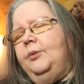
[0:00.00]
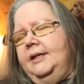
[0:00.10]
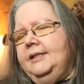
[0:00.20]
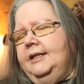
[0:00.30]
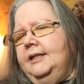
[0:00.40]

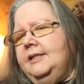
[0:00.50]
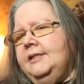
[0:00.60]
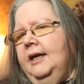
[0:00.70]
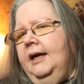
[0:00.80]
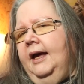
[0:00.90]

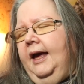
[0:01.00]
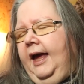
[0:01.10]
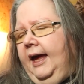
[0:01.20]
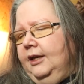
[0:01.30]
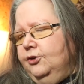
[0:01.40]
residents
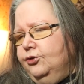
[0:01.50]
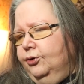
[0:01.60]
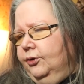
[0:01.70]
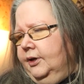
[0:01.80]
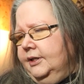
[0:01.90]
and
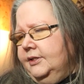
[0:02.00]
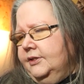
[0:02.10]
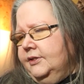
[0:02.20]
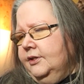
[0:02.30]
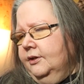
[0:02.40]

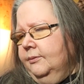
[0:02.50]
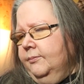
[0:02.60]
tourists,